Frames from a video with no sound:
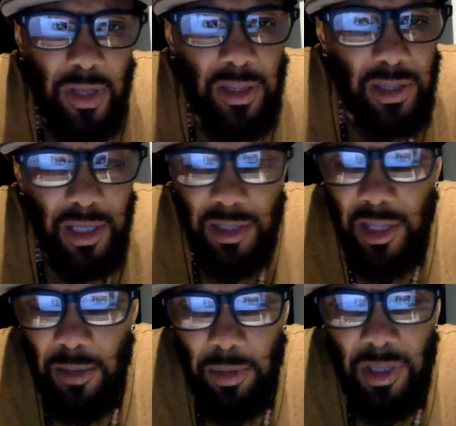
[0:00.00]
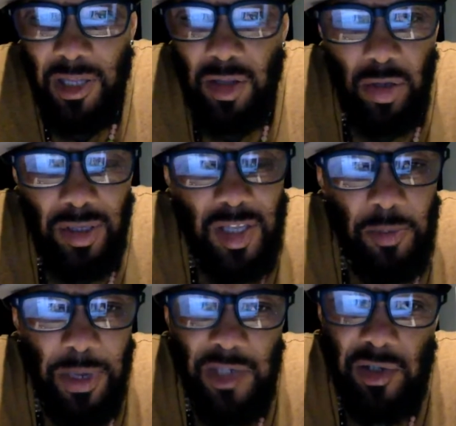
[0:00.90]
and they tell me there's nothing
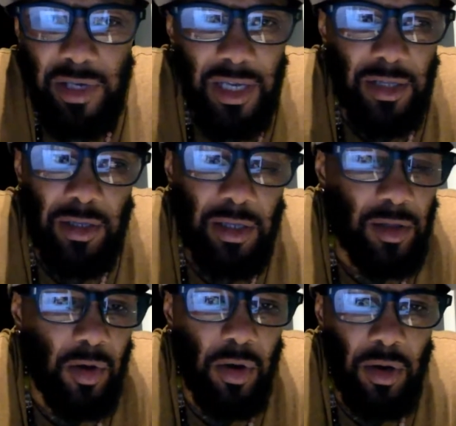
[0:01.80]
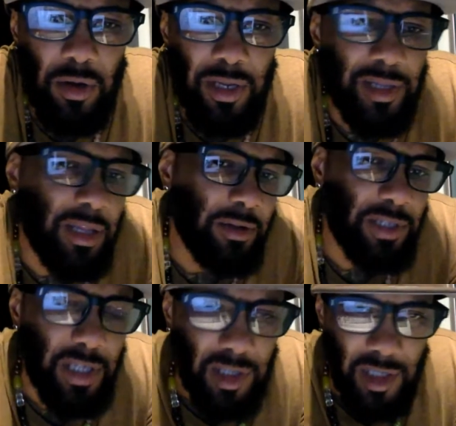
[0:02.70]
special here, nothing's going on. It's
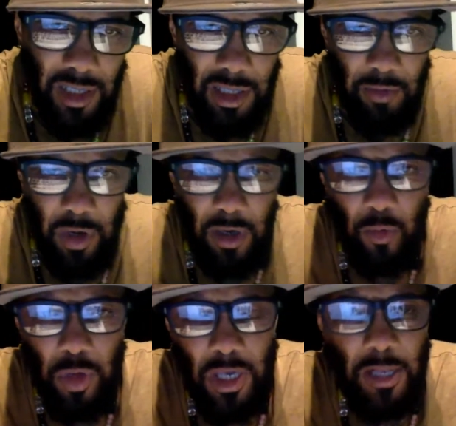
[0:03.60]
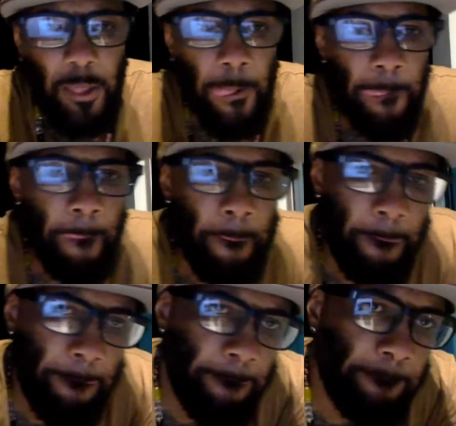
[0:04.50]
just a regular weekend.
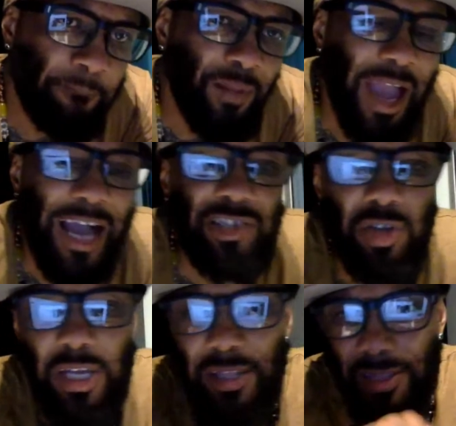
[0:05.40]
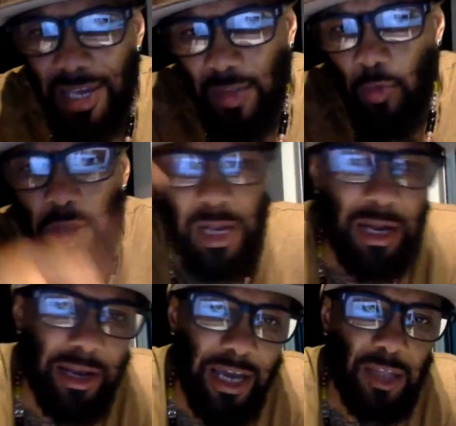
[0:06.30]
Actually, this weekend
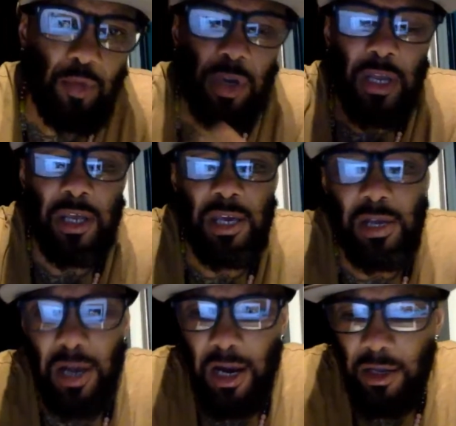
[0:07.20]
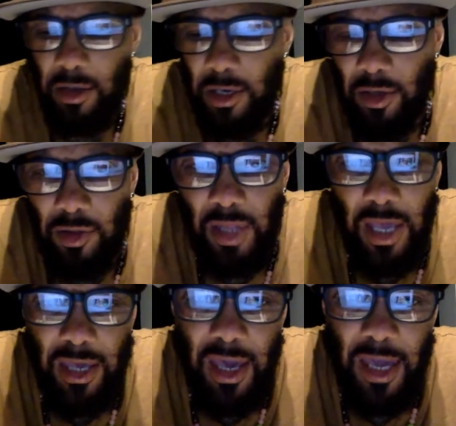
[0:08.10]
and next weekend here are good because
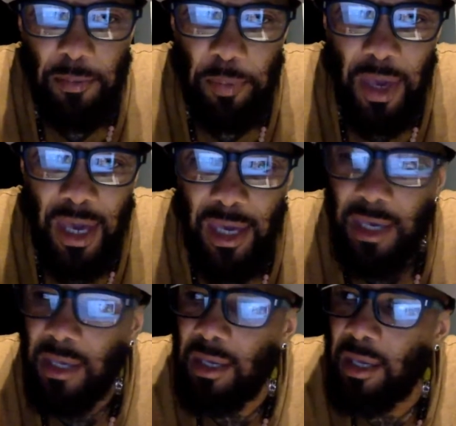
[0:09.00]
they get paid